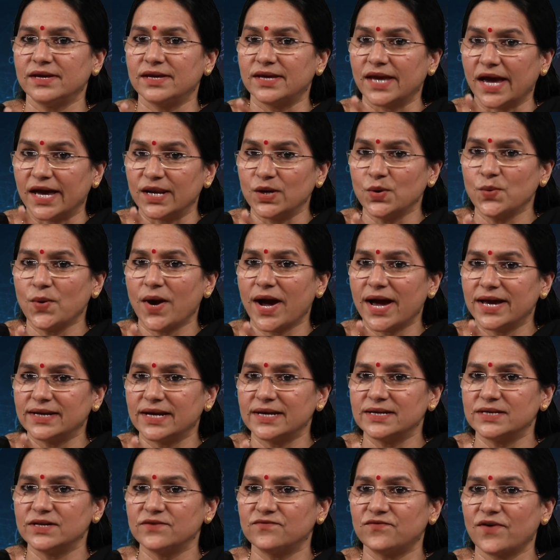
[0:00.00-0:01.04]
Can you
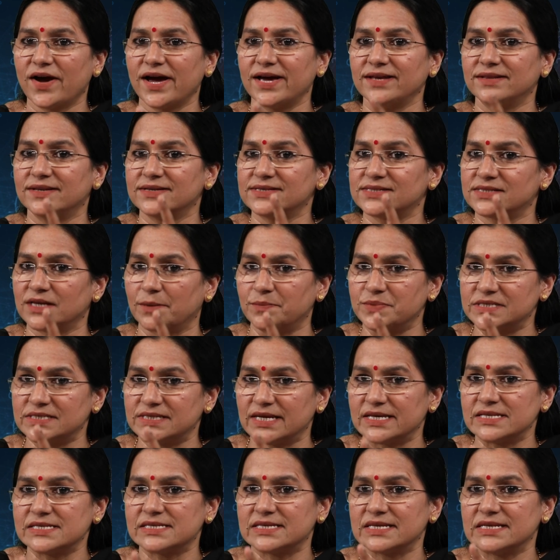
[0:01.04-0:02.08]
identify the
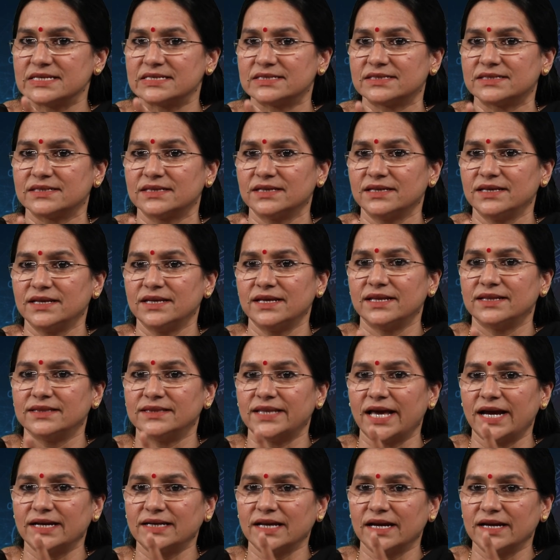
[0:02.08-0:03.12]
substances
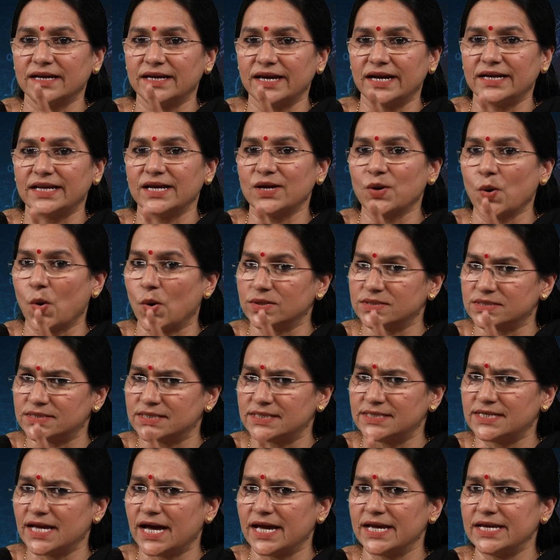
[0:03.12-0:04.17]
that are getting
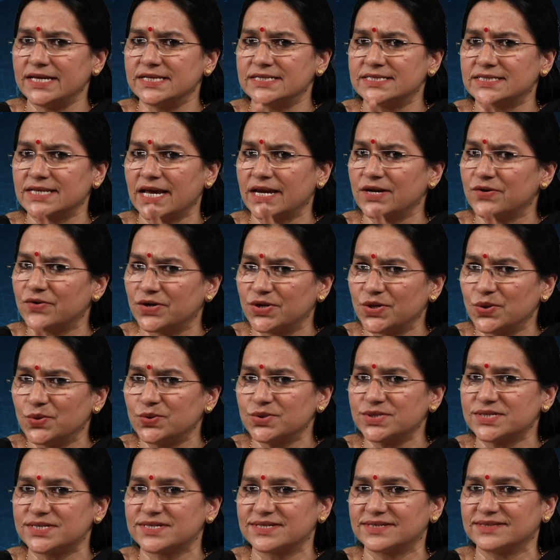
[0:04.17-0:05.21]
oxidized and
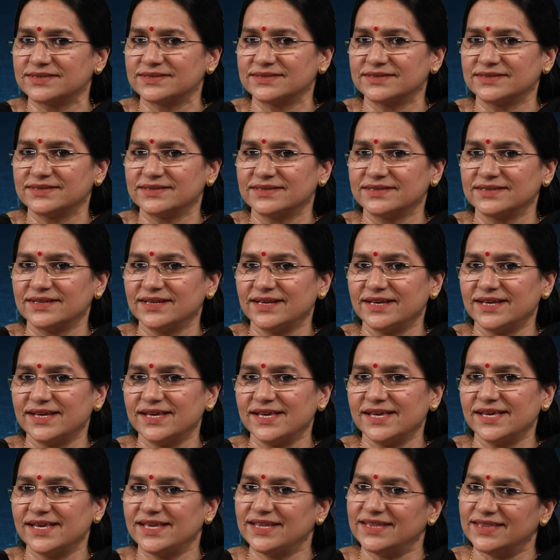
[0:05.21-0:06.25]
reduced?
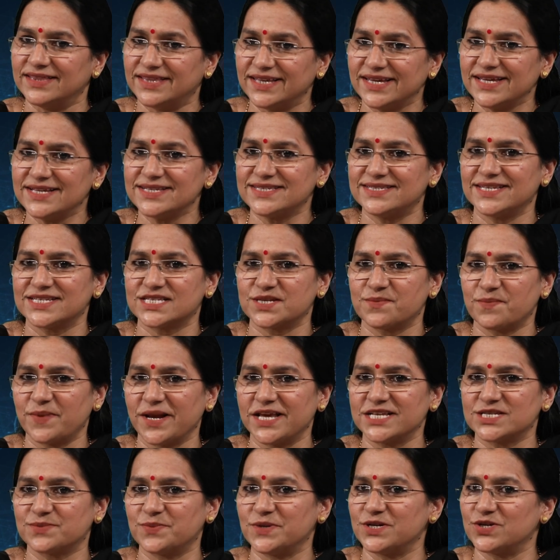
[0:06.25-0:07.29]
These
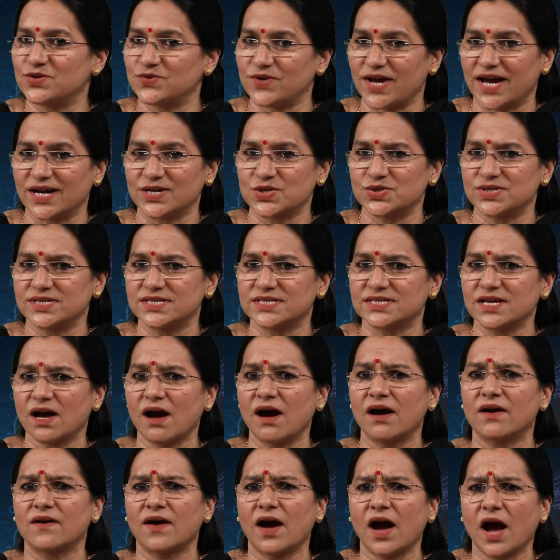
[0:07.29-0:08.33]
displacement reactions
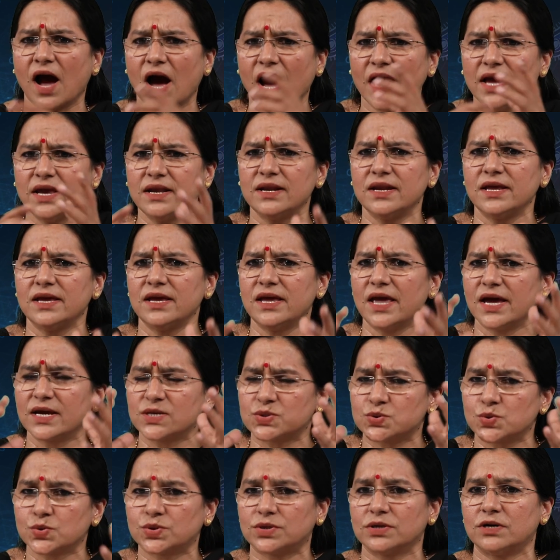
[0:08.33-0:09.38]
are highly
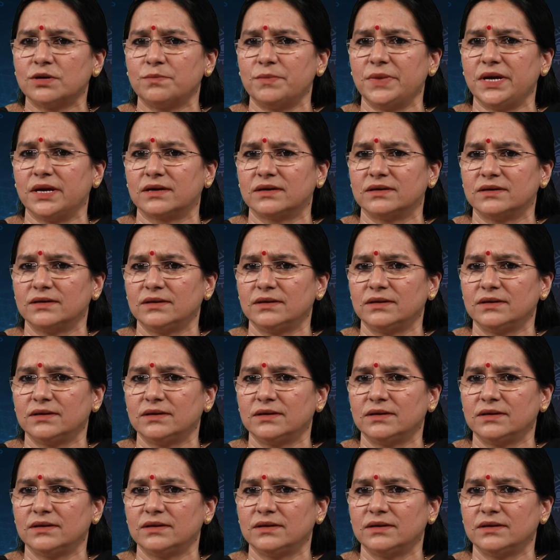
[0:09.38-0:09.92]
exothermic.